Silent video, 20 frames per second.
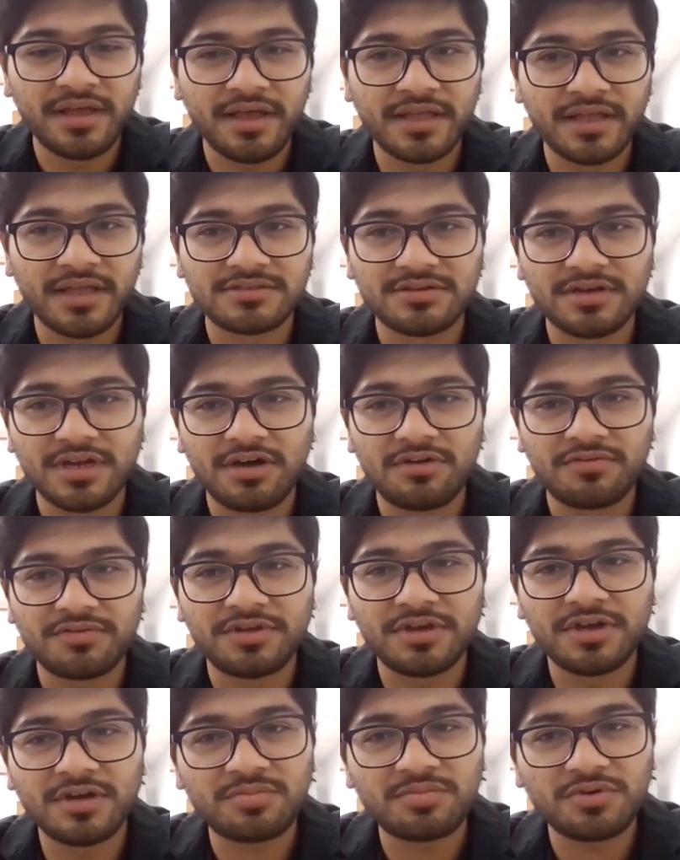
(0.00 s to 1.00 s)
And so now
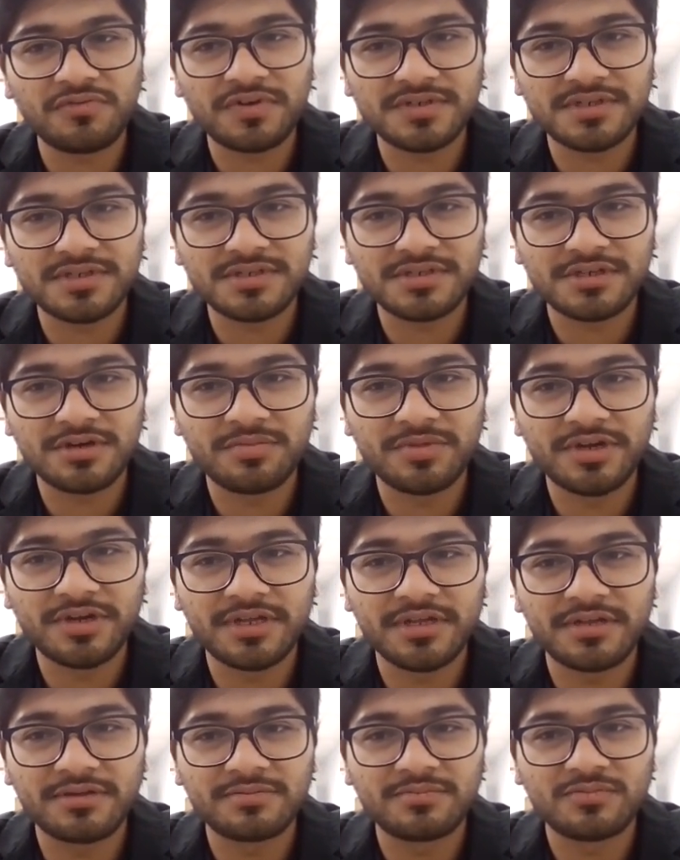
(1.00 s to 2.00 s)
Young Professionals
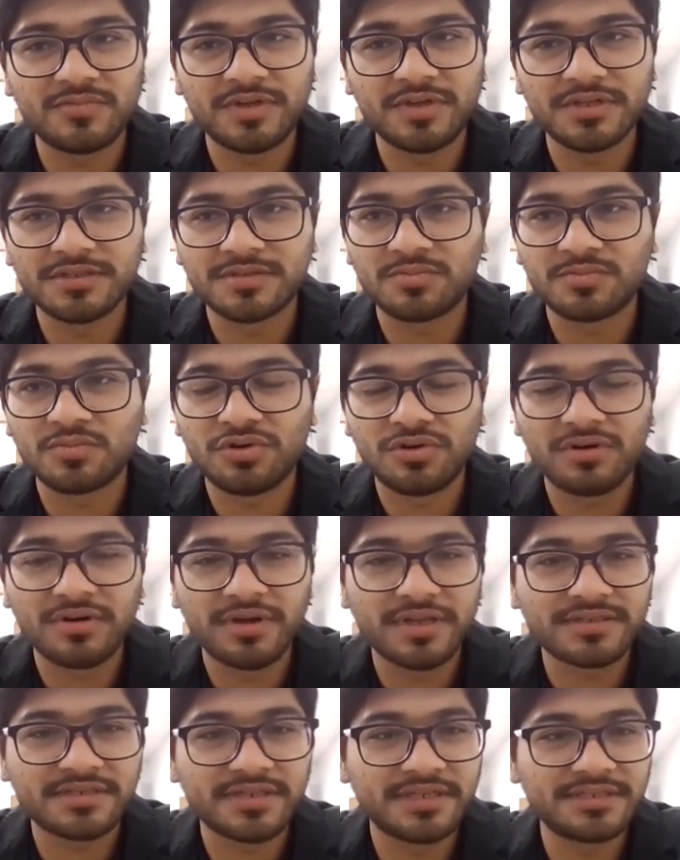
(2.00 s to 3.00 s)
Committee is more or
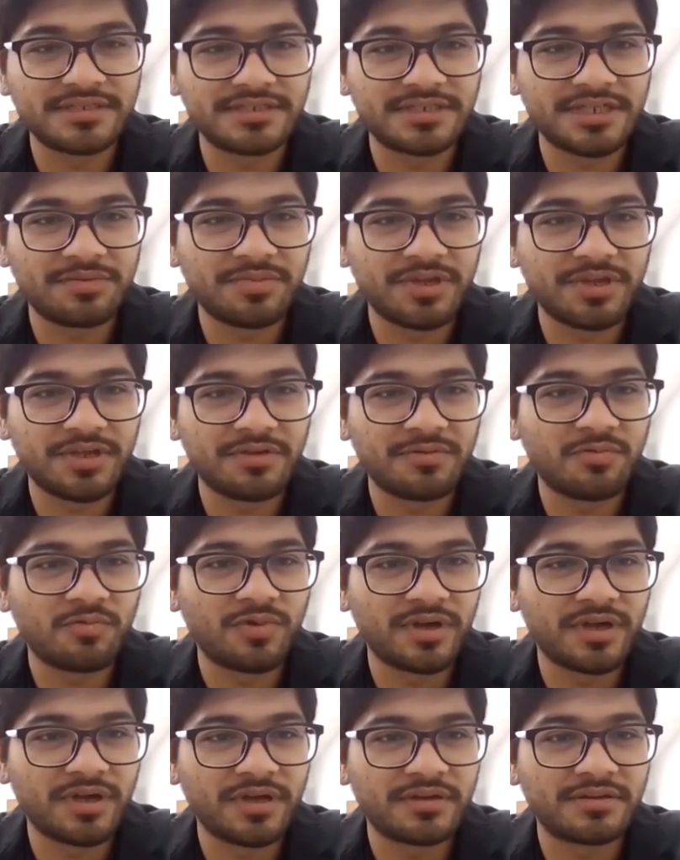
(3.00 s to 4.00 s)
less NGAB,
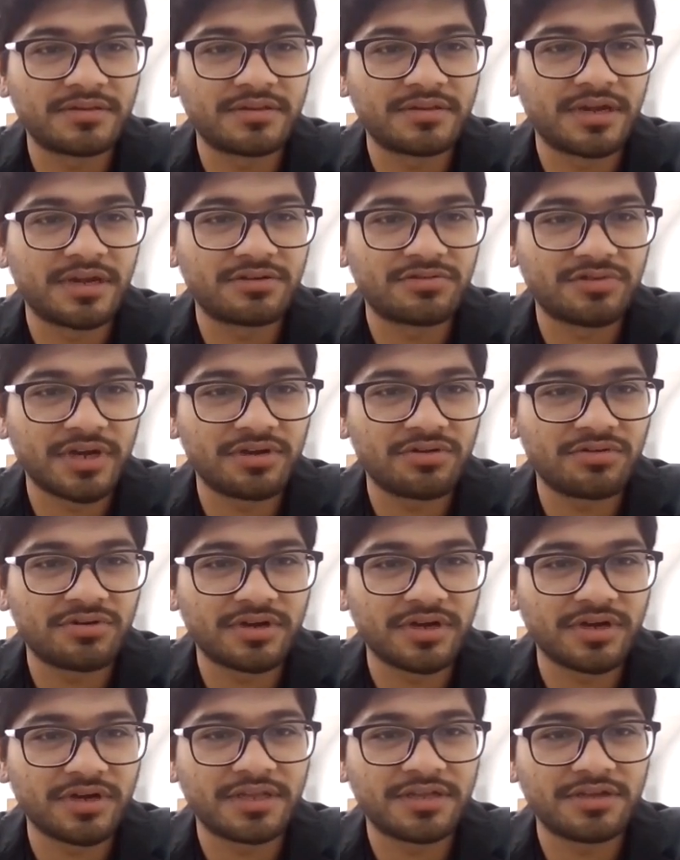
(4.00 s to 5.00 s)
where they're trying to
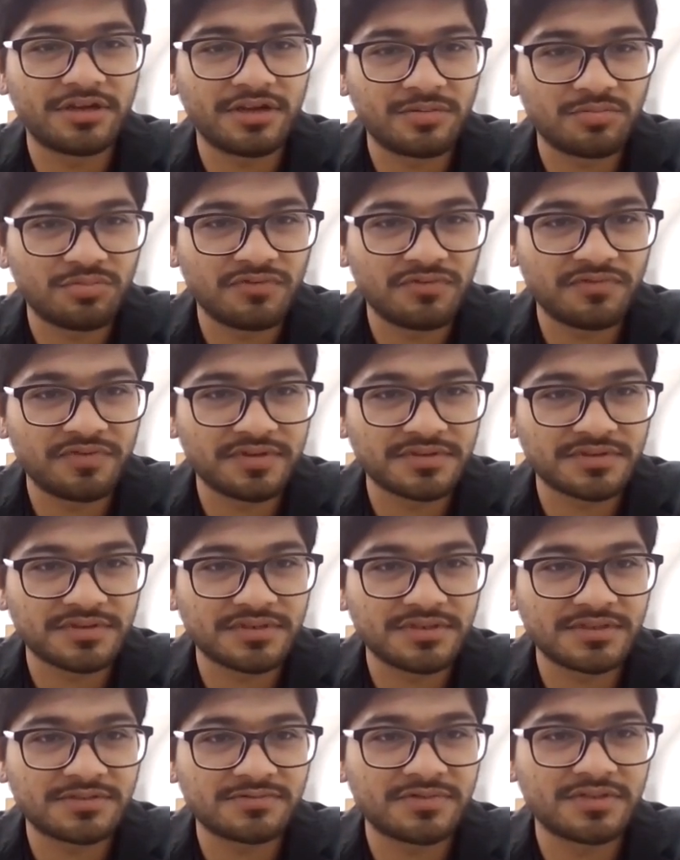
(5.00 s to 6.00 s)
connect young
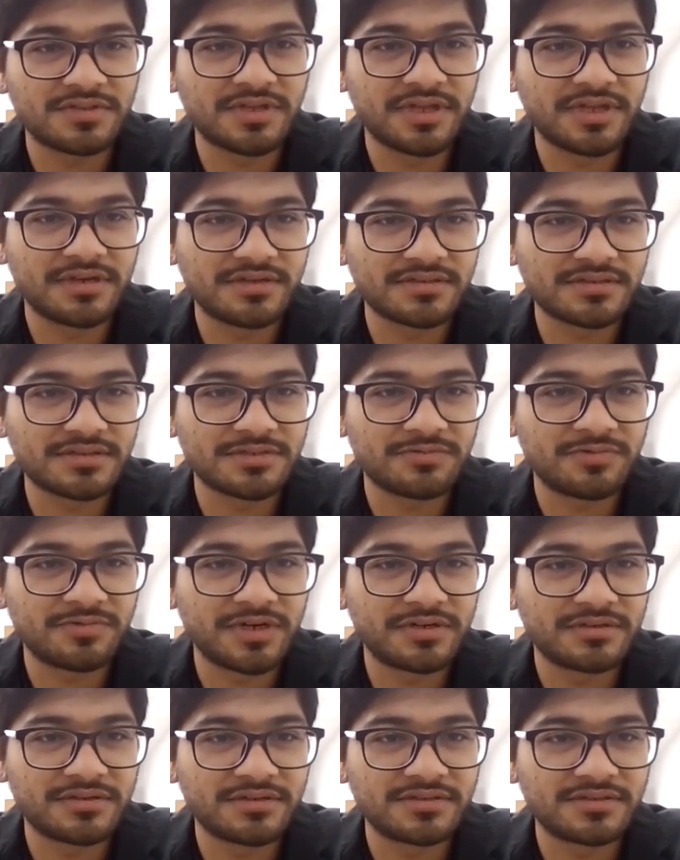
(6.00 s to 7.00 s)
professionals with the industry
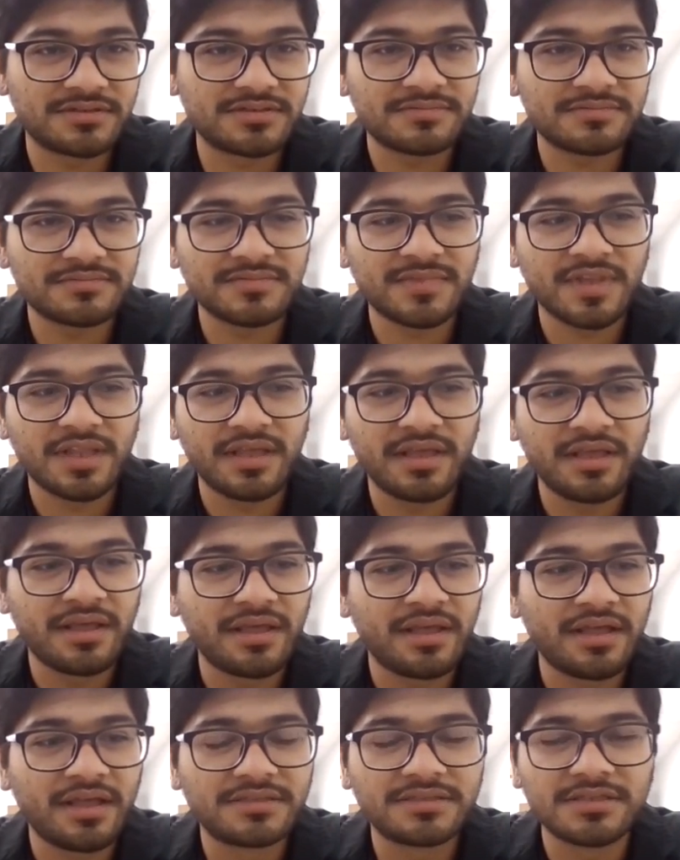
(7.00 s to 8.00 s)
veterans,
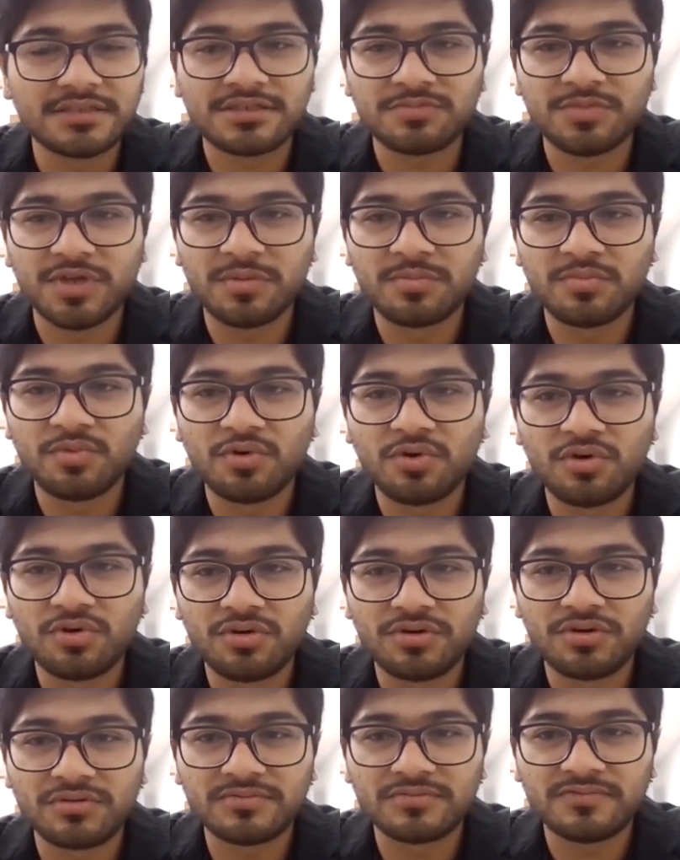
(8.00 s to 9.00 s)
and just to be
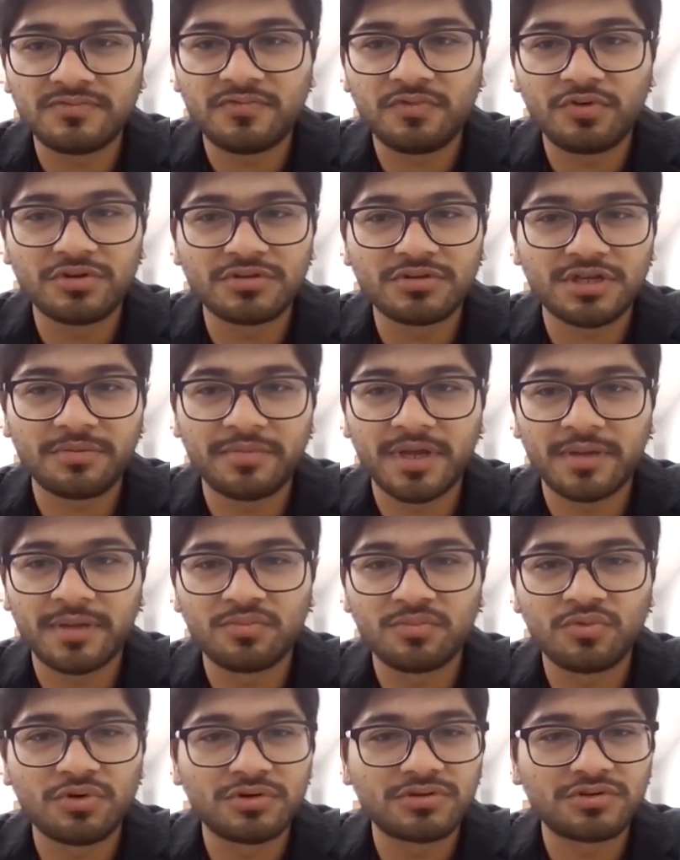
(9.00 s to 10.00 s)
more
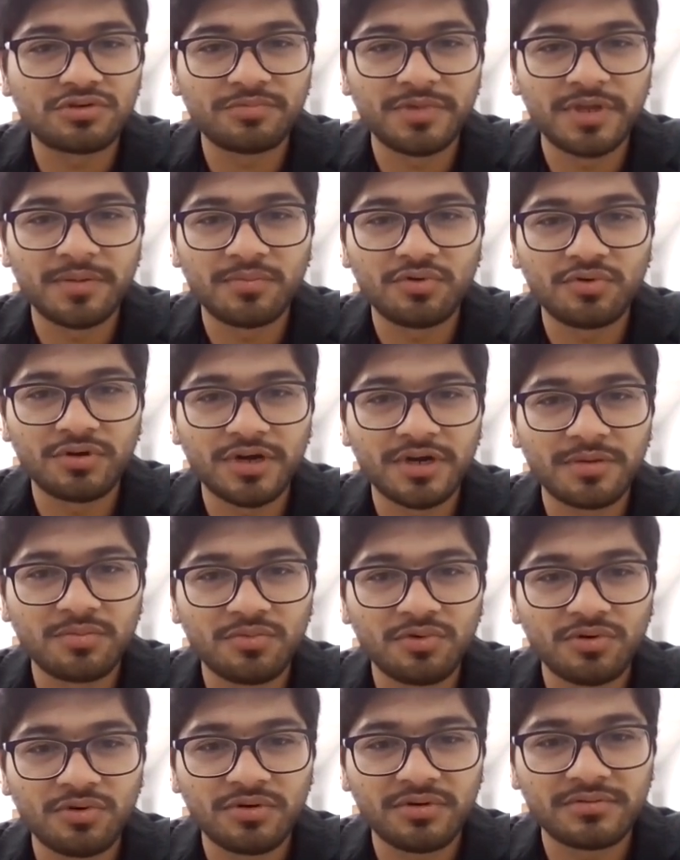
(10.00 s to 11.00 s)
forthcoming, to be more and
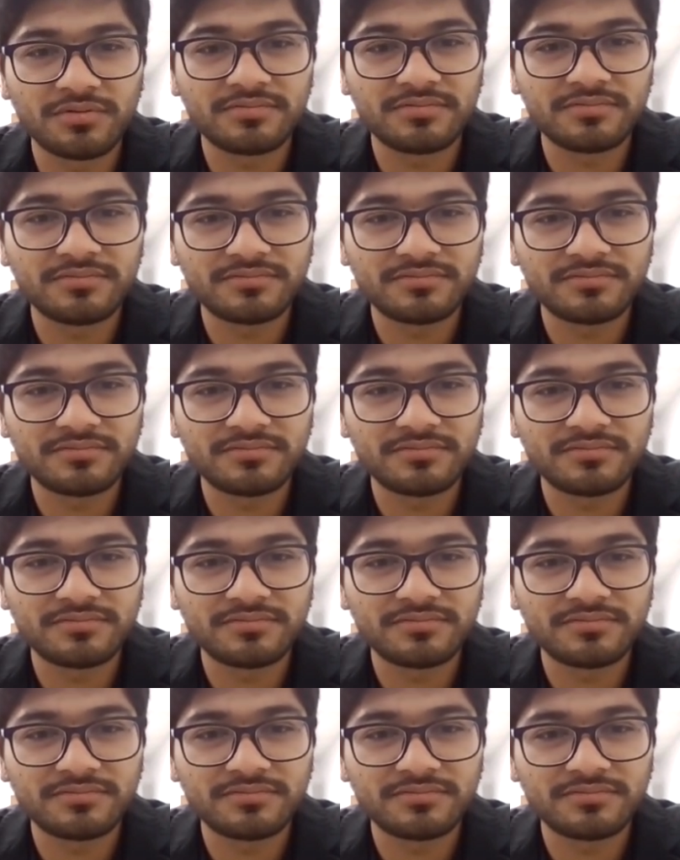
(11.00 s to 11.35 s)
more,